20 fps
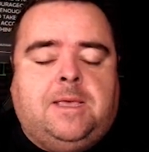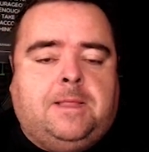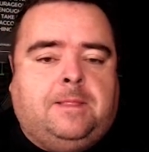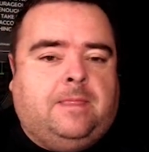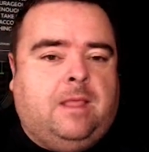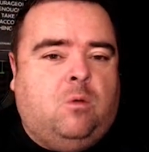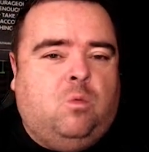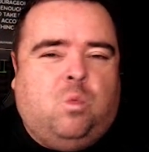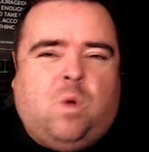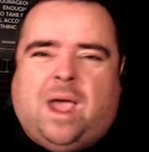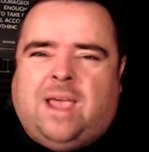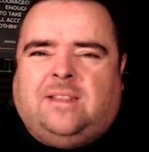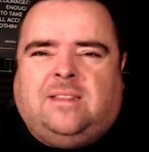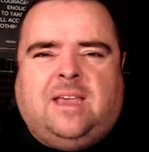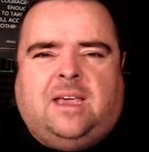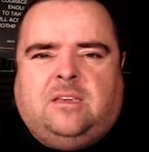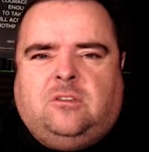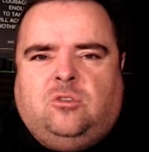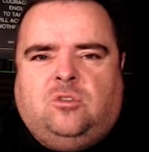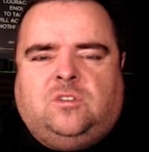Now, why do I
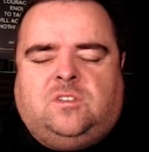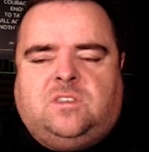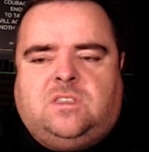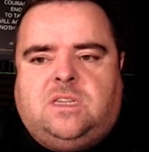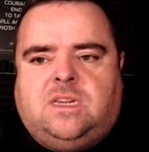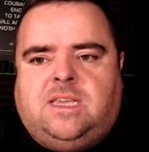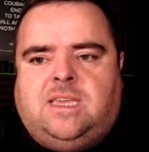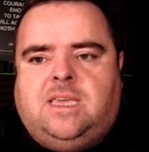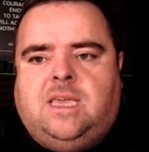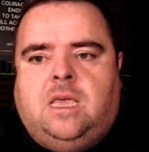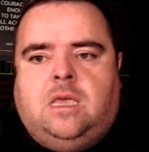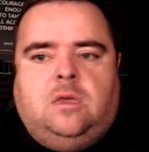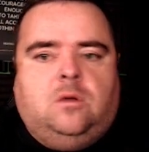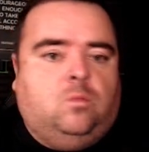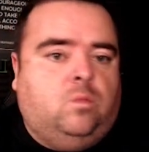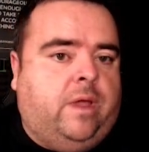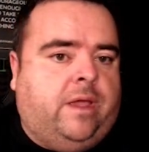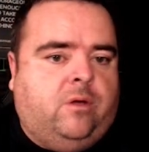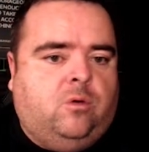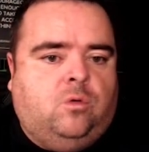use three?
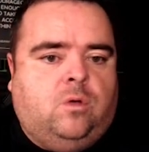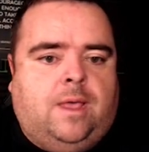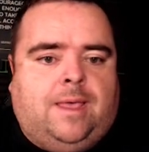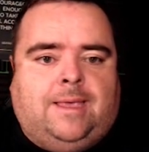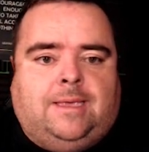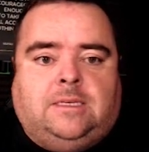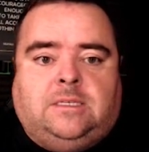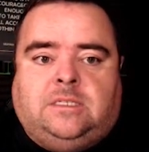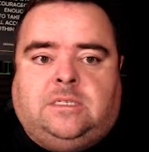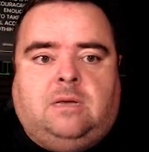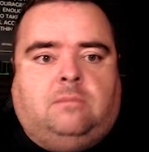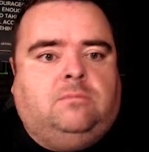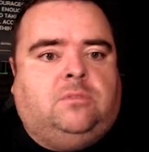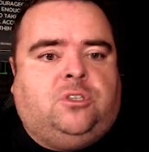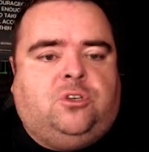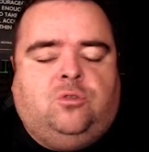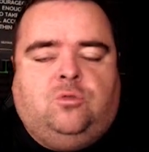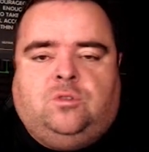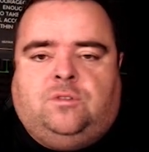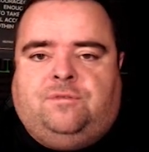Well, some
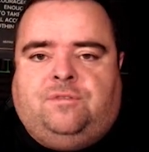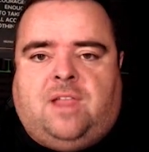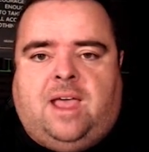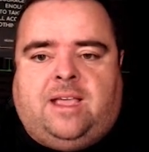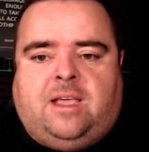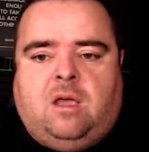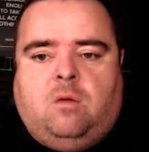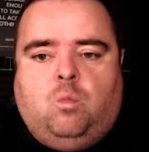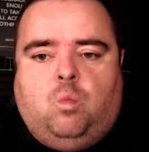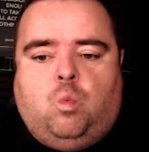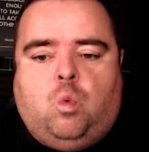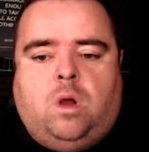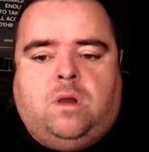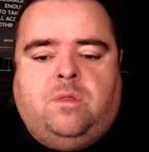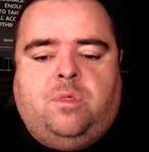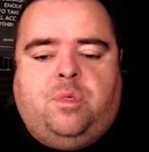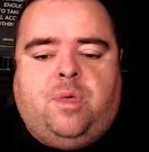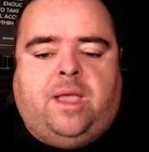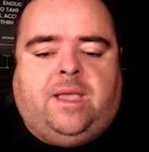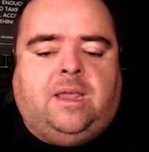tools flag up one
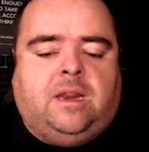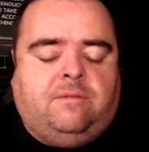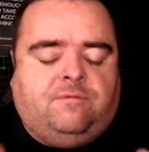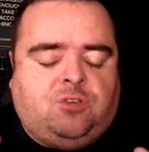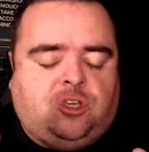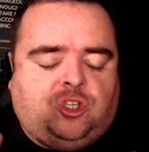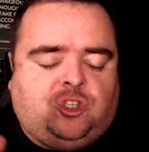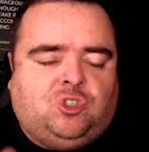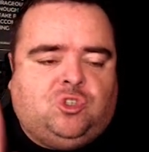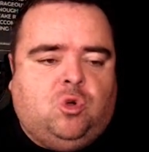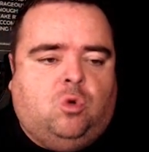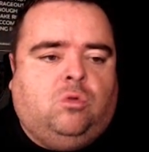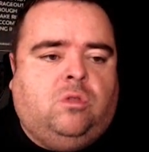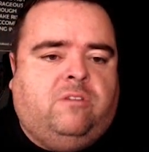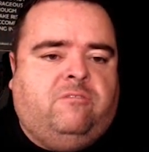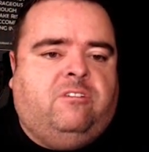thing, and if you solely